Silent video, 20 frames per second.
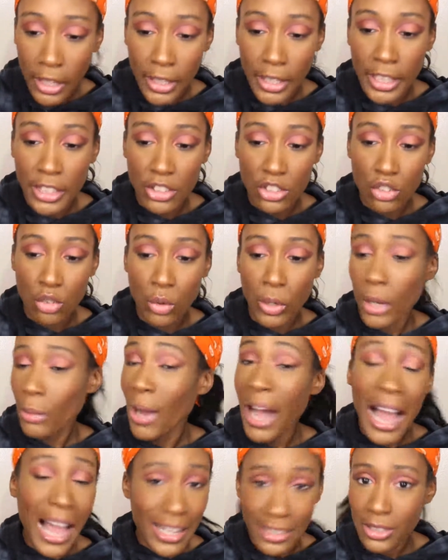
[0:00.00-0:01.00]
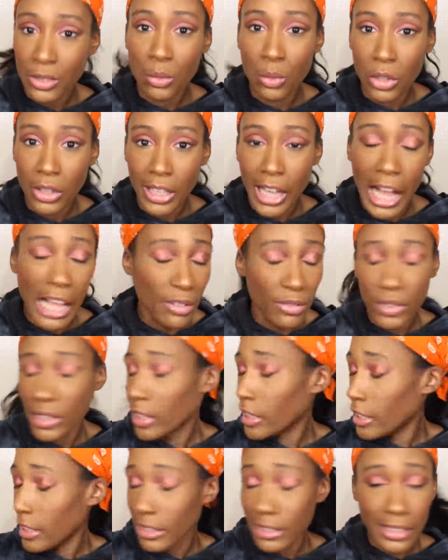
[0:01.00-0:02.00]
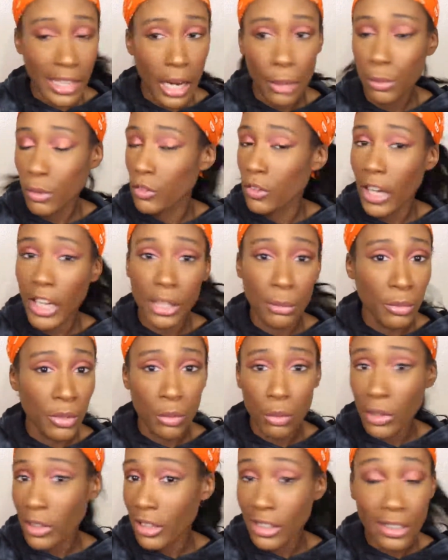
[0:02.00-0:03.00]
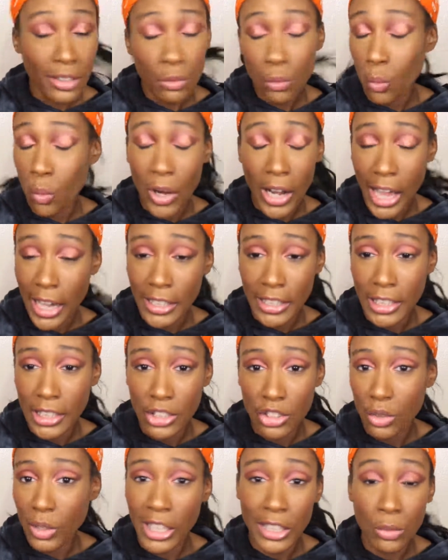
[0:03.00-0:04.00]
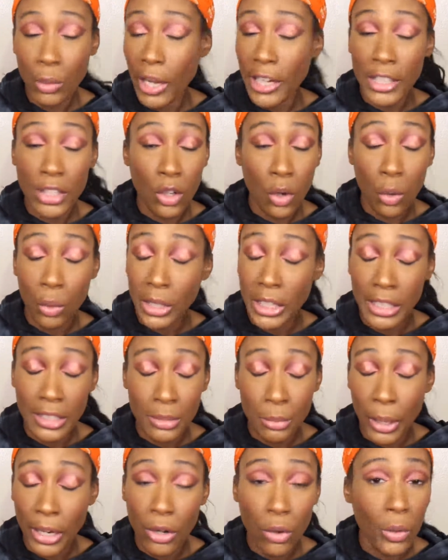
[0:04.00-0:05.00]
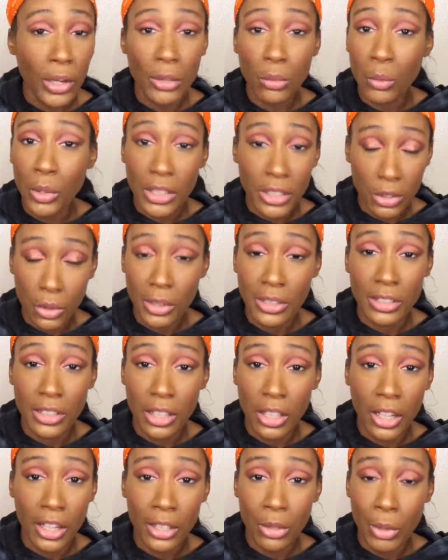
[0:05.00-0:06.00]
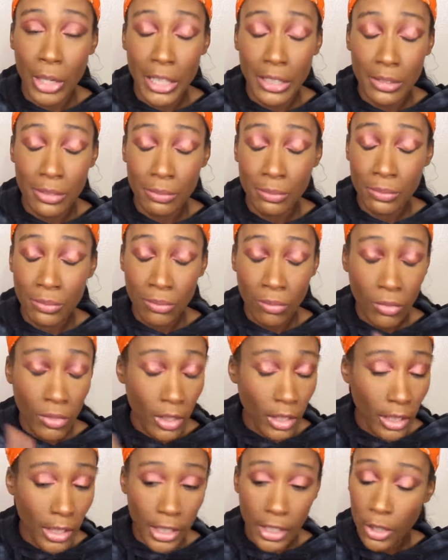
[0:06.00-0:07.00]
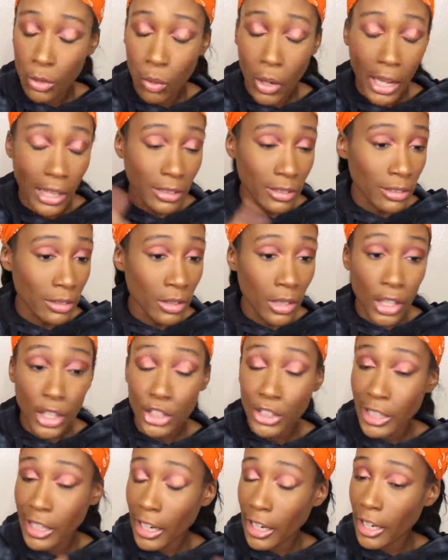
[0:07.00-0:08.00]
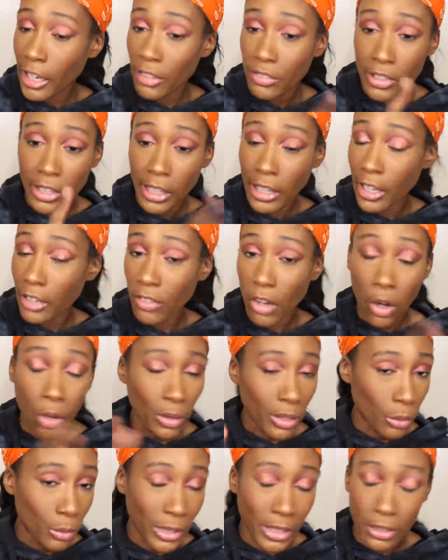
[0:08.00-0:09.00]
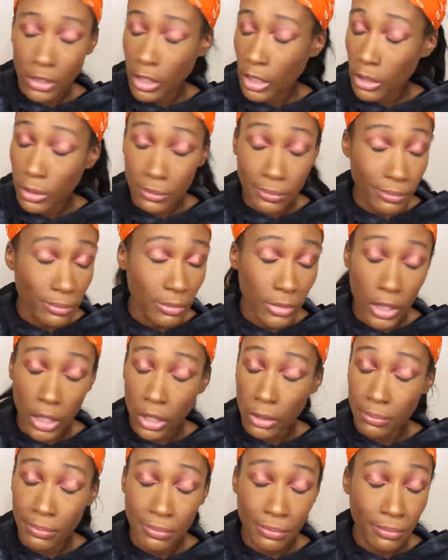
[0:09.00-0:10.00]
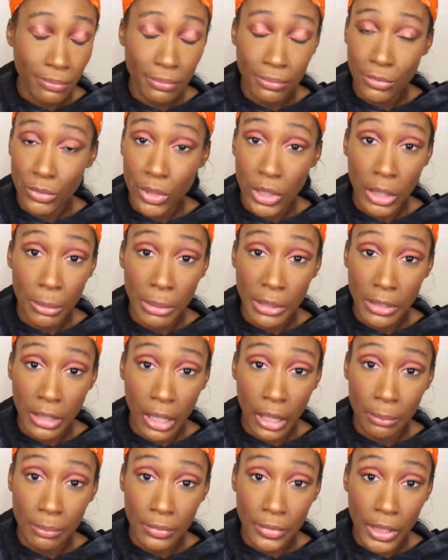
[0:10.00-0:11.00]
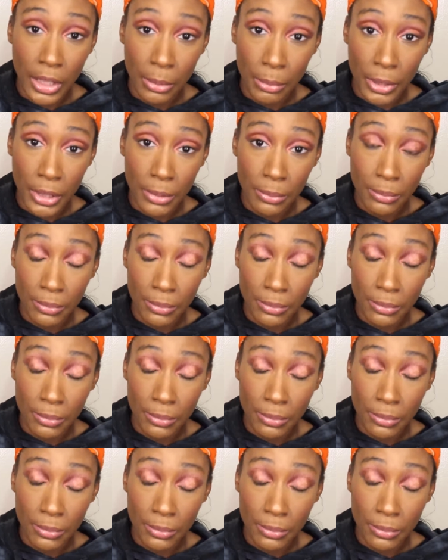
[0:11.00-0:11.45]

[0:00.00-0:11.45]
Instagram eyes in real life, and he is not providing me with what I need. So that's why he only gets my coin when it's on sale. Otherwise, kick rocks to the left, all of you. No. Keep it, Tom. Keep it.